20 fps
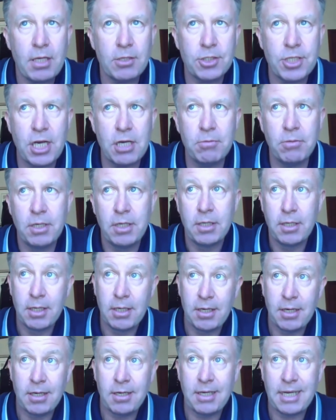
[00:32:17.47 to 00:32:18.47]
So
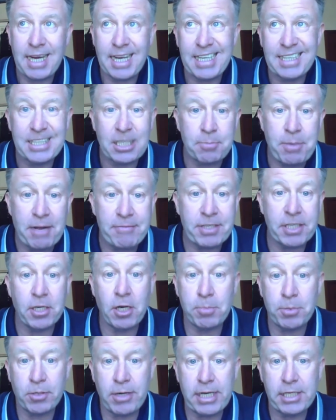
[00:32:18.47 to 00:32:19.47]
I ended up having an
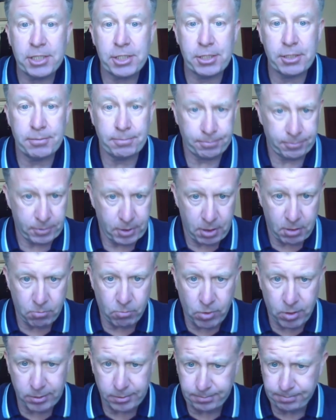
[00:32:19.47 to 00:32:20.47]
operation
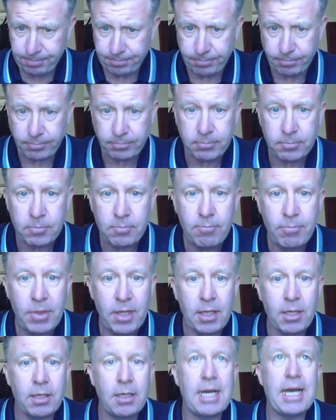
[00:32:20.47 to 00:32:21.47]
on one.
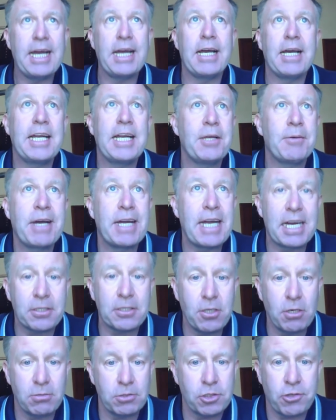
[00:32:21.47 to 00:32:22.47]
Anyway,
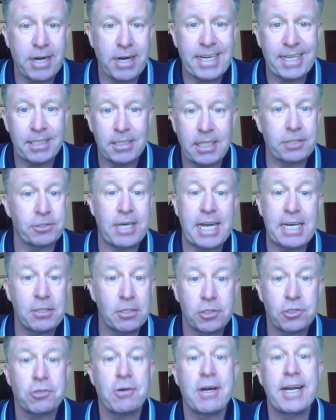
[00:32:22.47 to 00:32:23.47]
I'd not trained, literally
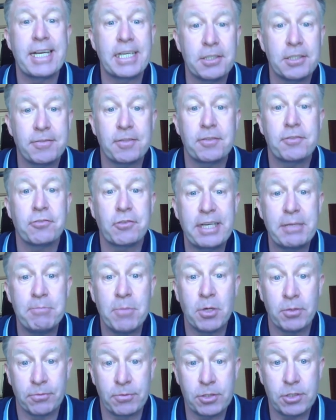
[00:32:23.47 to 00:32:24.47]
hadn't trained for 3
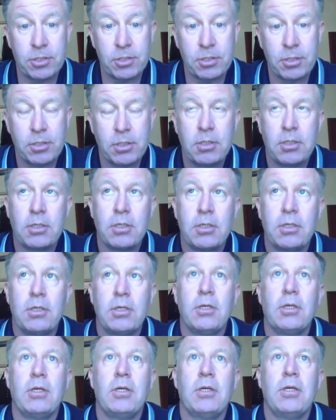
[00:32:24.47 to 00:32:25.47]
months.
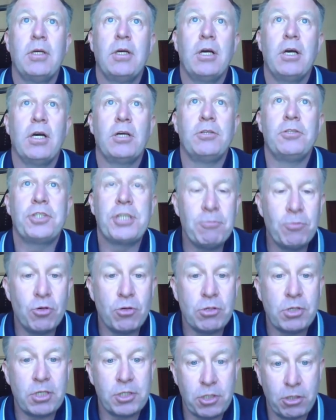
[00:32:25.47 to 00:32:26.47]
And Jim
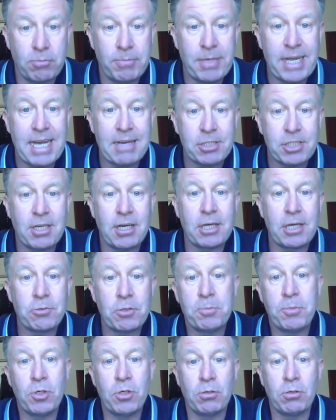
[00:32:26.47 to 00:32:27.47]
Walker took me outside
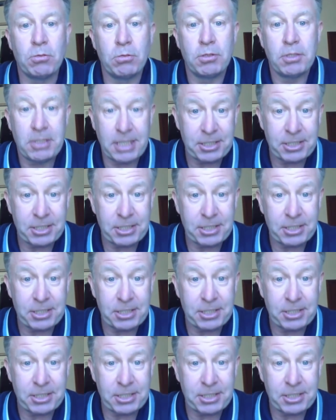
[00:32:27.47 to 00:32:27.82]
with the ball.